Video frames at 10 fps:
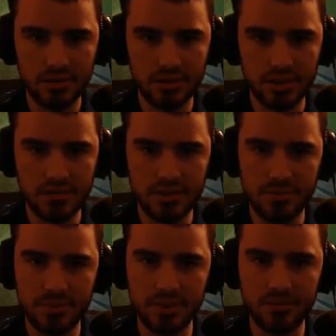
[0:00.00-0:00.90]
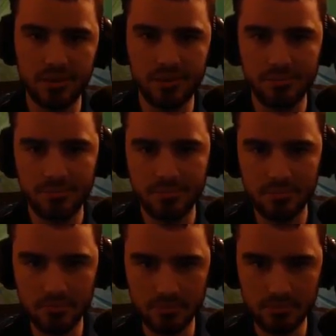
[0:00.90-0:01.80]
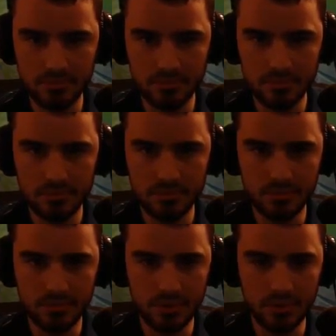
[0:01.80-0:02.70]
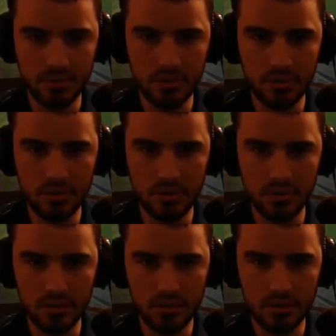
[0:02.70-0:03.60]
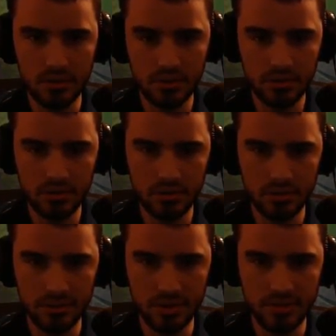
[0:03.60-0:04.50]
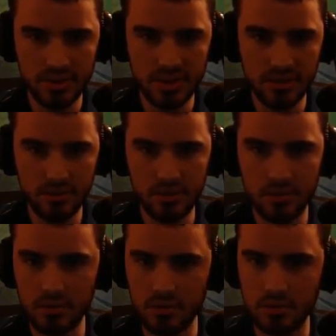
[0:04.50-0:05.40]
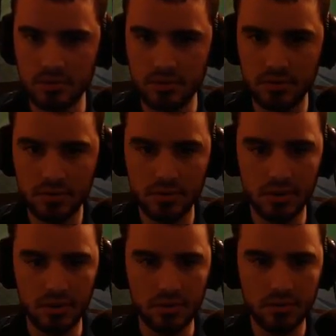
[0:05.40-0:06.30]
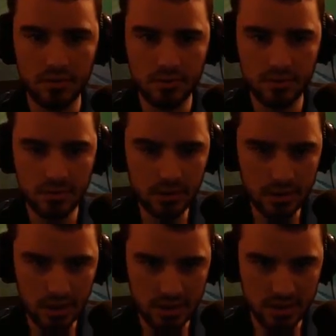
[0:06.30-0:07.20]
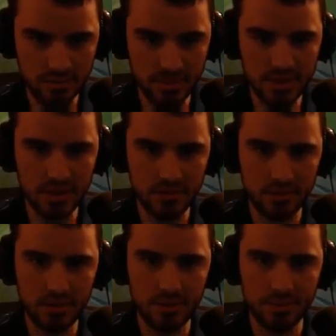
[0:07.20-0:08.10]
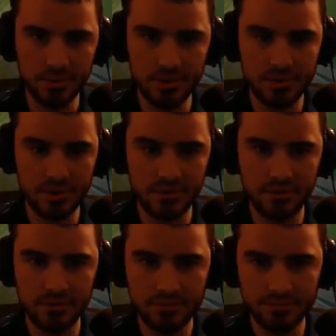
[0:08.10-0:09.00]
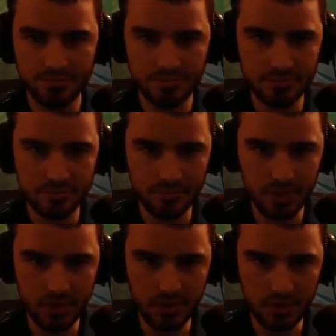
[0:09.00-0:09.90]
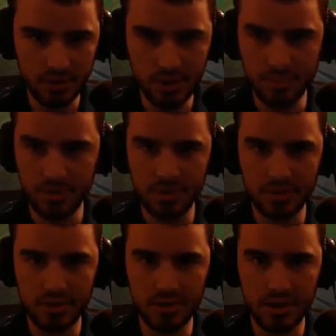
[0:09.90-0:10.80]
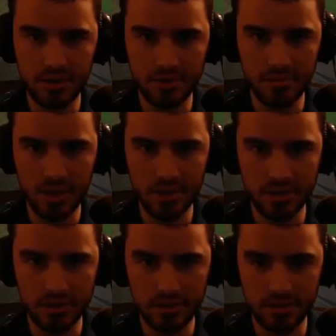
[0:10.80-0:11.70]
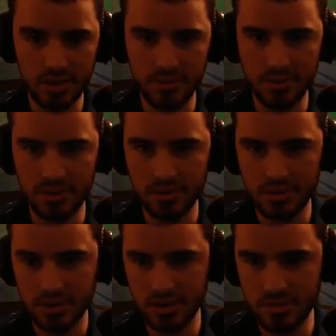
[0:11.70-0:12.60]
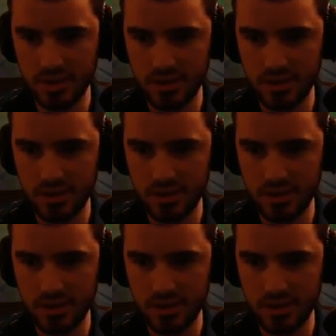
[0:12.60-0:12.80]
TF's typically roam. Whoa. I'm gonna miss that. Whoa, whoa. Oh. I still missed it. We're gonna pull this wave. Triple kill going out in the bot lane. Or double kill, excuse me.